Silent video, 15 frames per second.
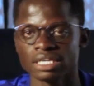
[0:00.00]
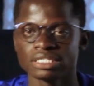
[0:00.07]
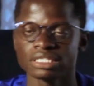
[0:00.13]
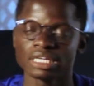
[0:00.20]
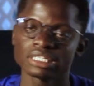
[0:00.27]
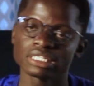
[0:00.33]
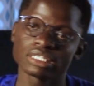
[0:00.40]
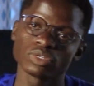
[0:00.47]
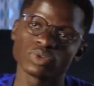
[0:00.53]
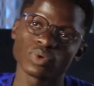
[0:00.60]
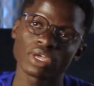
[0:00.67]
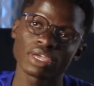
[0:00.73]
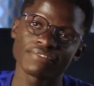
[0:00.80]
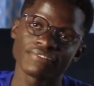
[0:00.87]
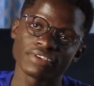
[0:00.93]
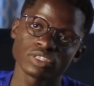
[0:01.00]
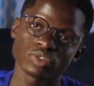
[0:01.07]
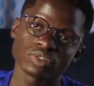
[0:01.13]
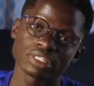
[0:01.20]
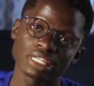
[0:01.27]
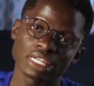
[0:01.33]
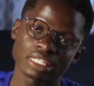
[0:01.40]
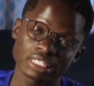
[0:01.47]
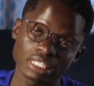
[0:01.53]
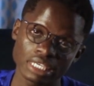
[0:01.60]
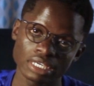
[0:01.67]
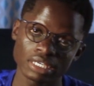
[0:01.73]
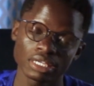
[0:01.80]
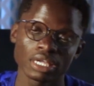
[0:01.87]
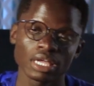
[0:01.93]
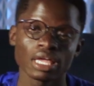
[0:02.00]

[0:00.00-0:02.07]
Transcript: started doing facials last year